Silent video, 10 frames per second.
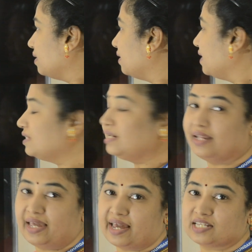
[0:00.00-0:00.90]
is a
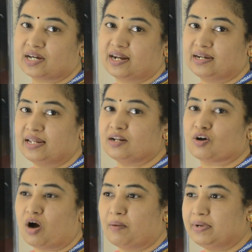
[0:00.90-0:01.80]
leakage current
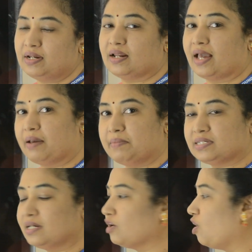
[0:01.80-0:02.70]
in common
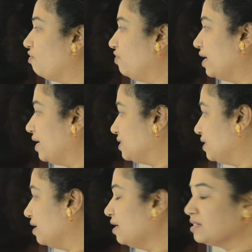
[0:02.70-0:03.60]
emitter
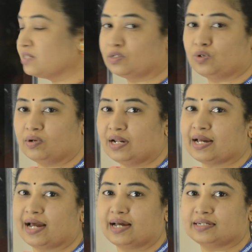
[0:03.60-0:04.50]
configuration. The
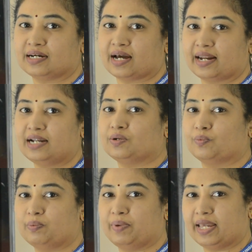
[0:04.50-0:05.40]
total collector current
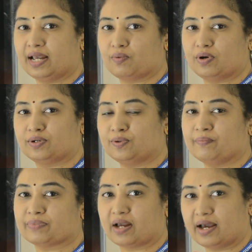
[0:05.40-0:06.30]
would be equal
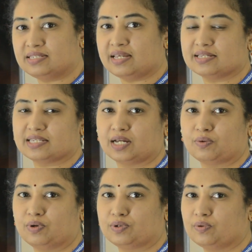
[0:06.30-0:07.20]
to, IC is
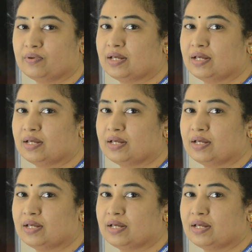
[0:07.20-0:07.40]
equal to